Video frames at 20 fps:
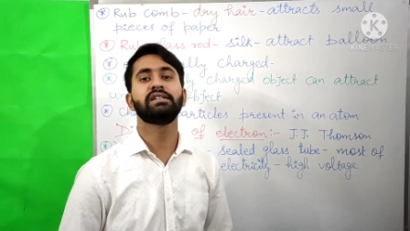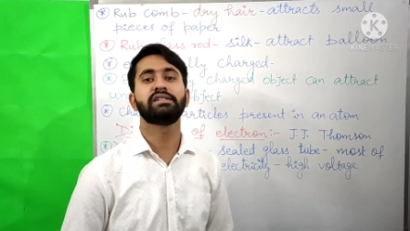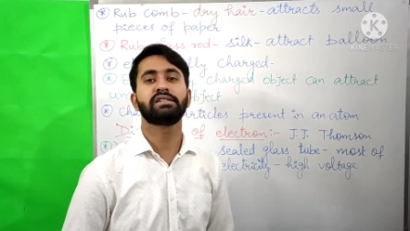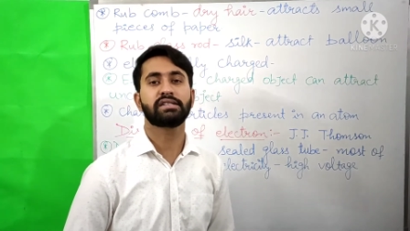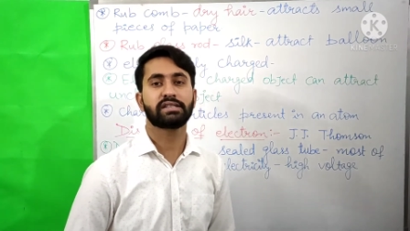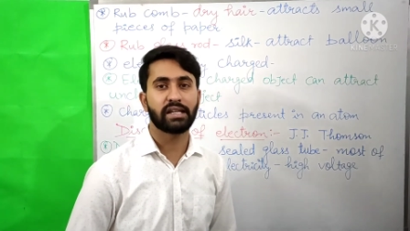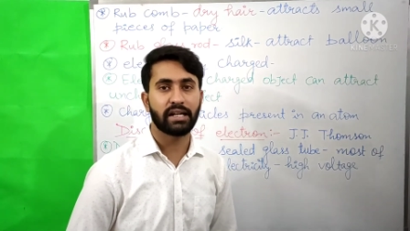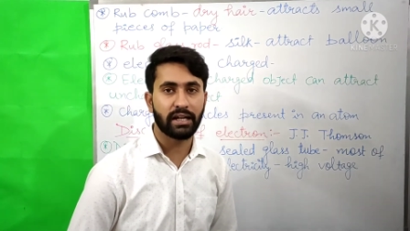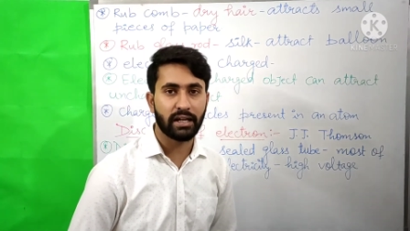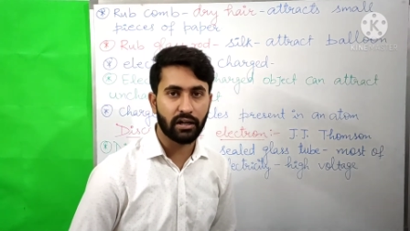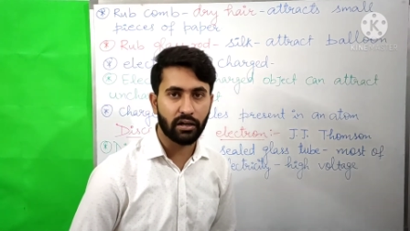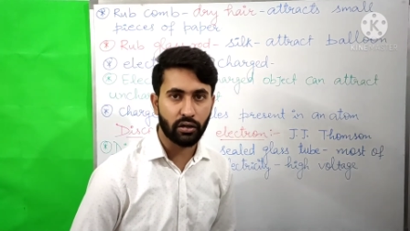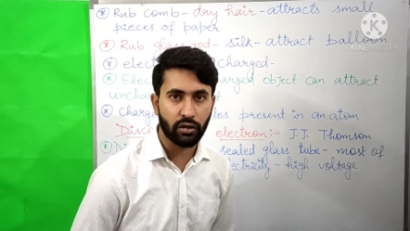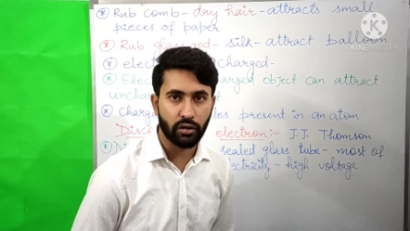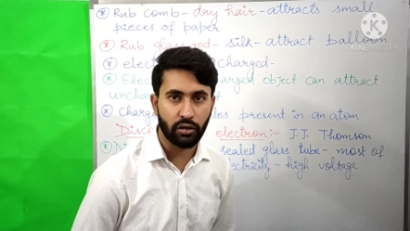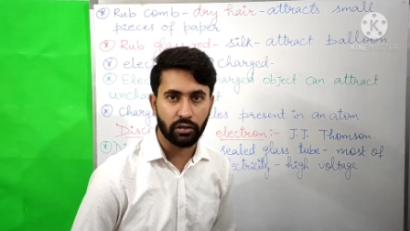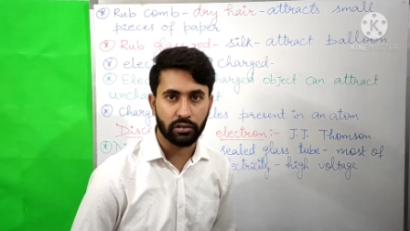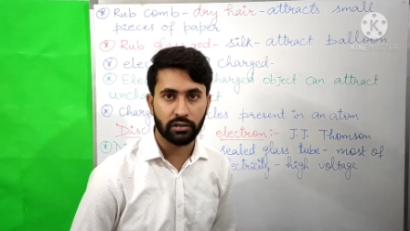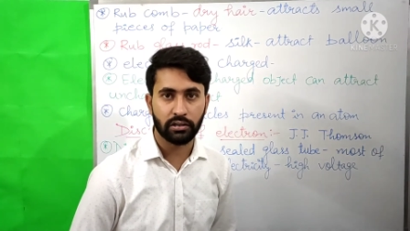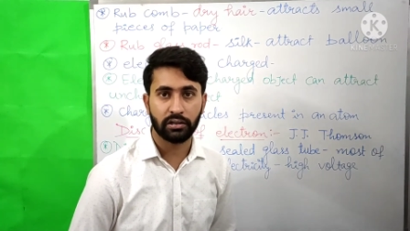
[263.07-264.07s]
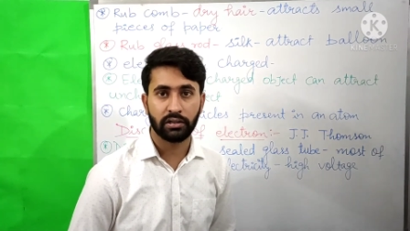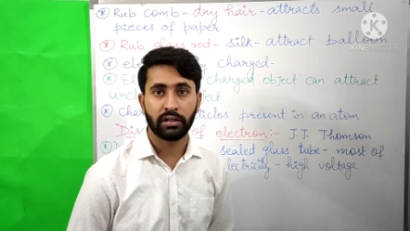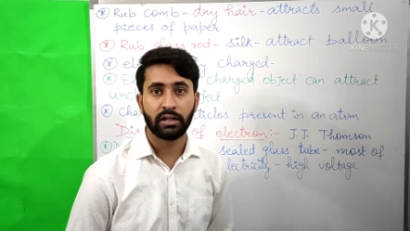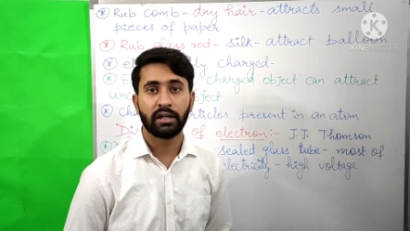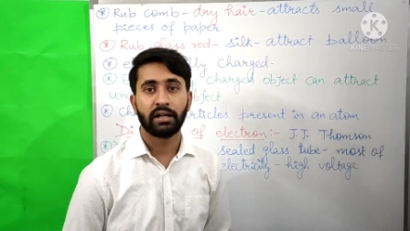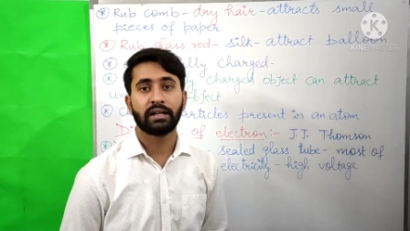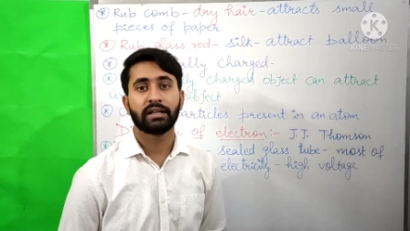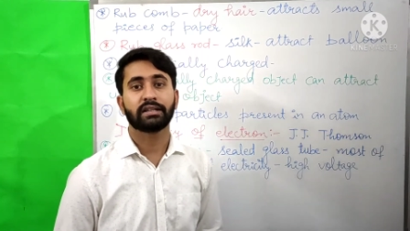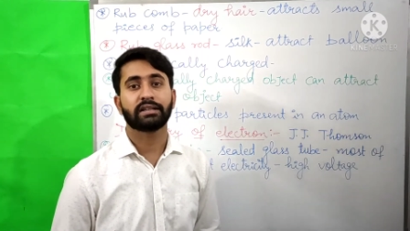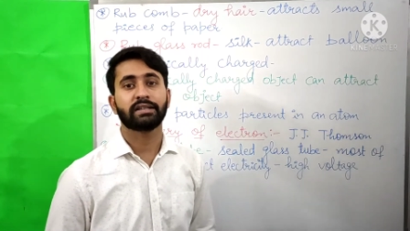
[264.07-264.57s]
silk cloth,
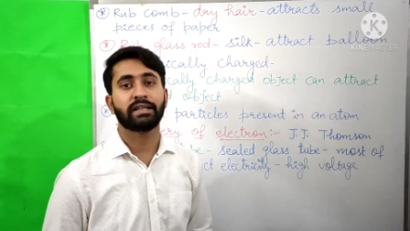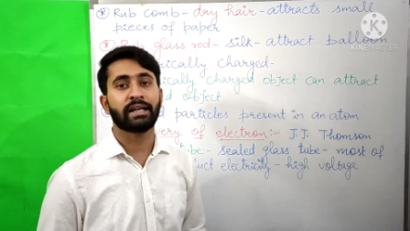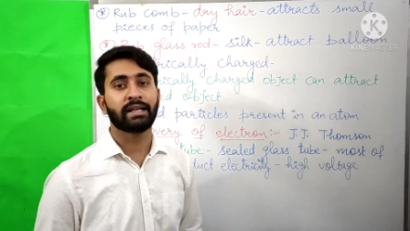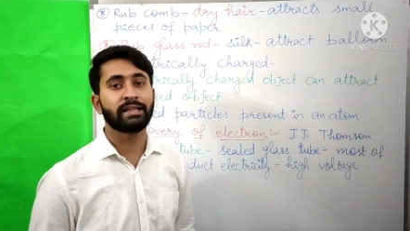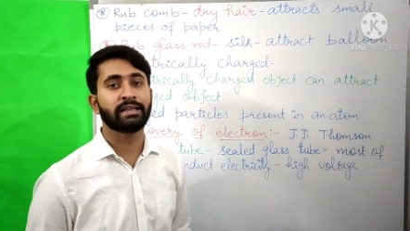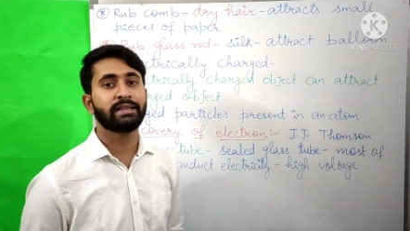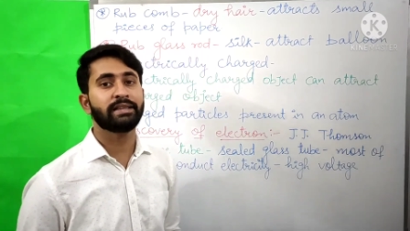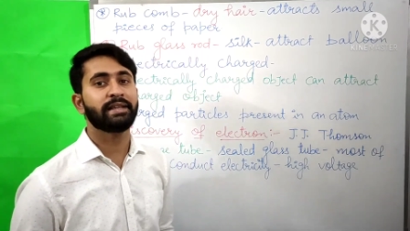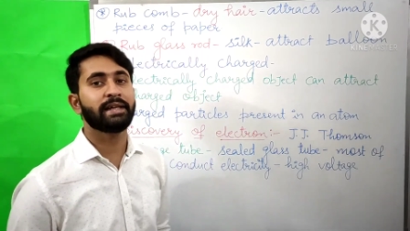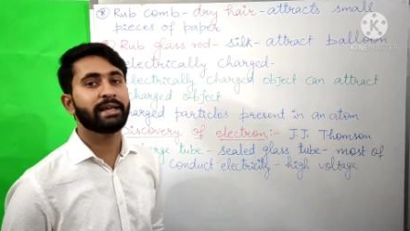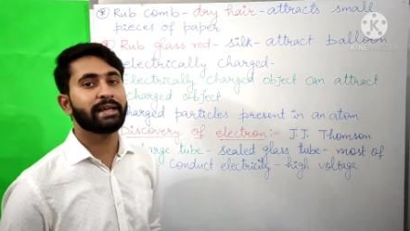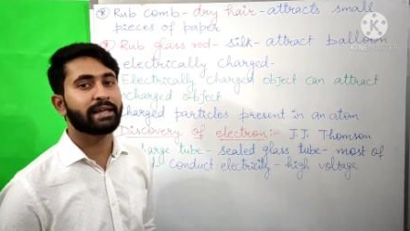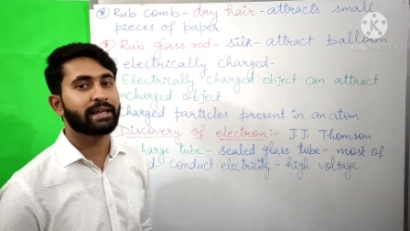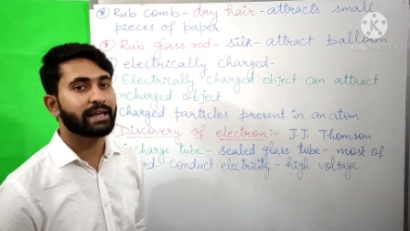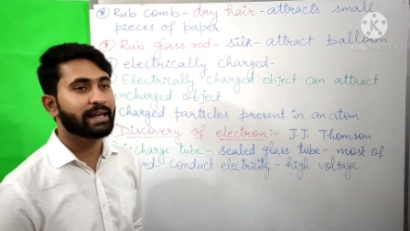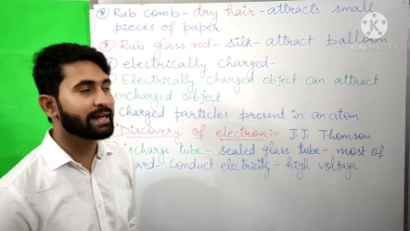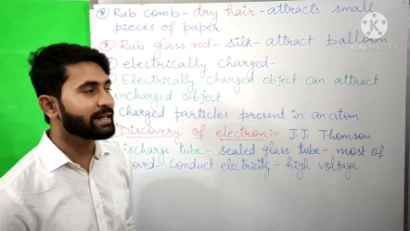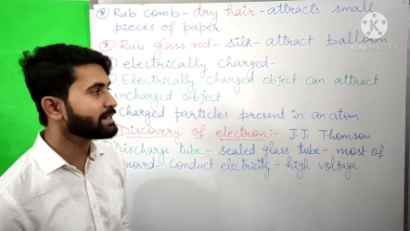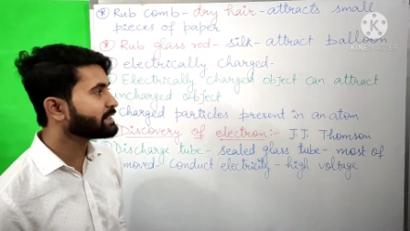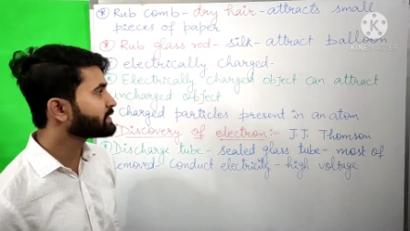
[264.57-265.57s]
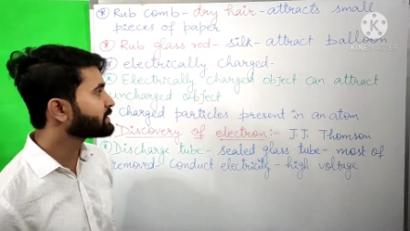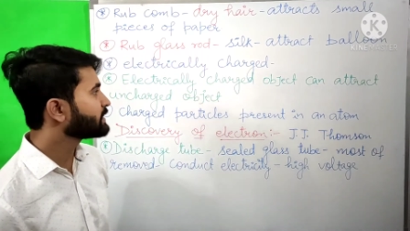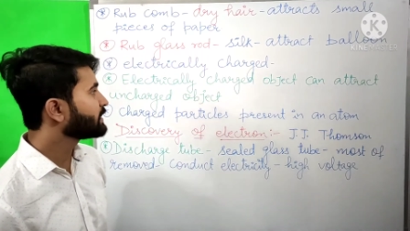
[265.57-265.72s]
then they get